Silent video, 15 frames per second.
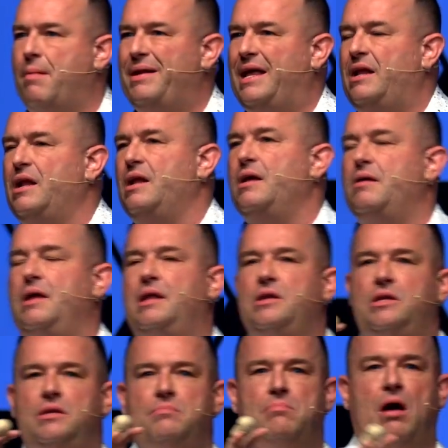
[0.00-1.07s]
Mom and Dad.
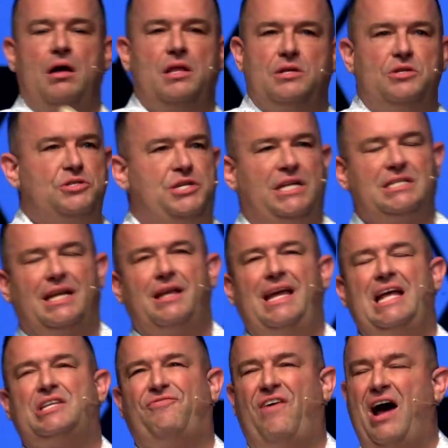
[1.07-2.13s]
And Jean's like,
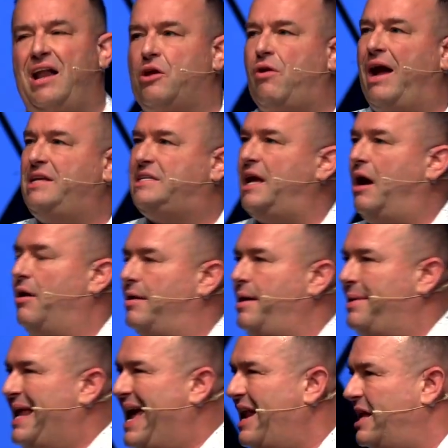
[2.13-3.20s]
it's fine. Hannah, it's
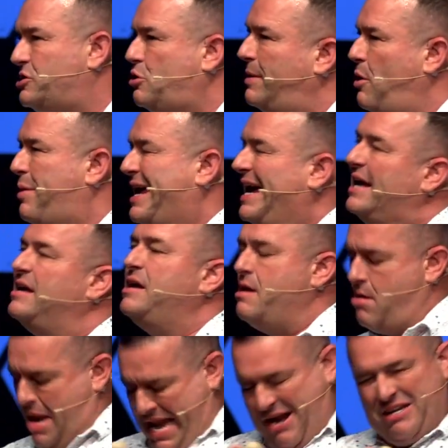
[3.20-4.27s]
going to be okay.
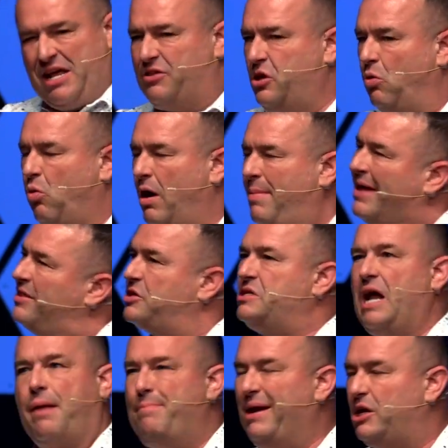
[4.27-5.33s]
There's nothing to worry about. There's
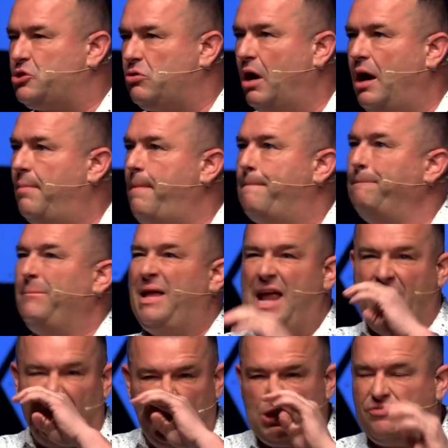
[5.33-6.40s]
not a big drop.
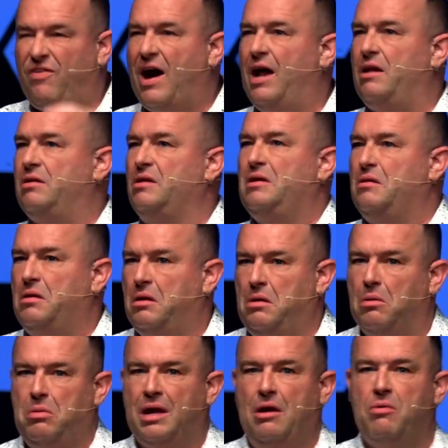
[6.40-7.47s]
Everything's fine.
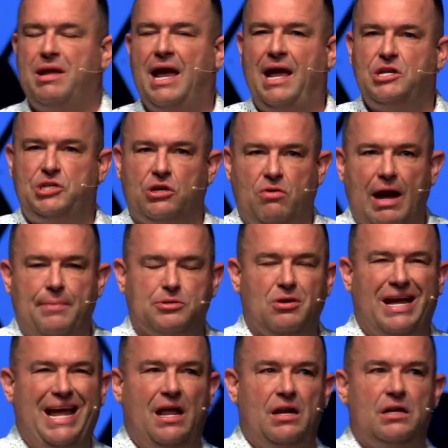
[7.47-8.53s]
Okay. And she grabs
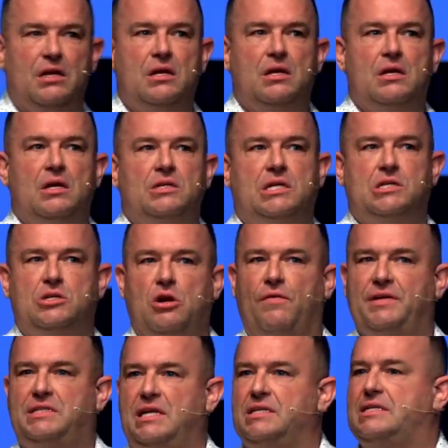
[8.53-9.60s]
her hand, and she's
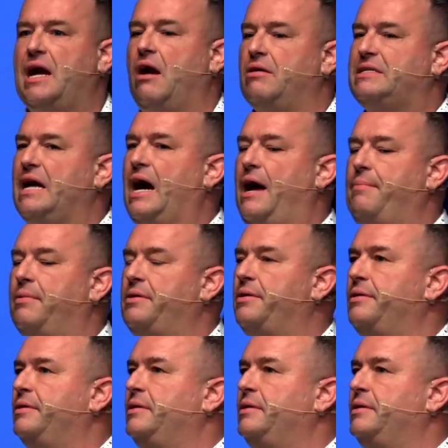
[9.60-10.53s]
nervous the entire time.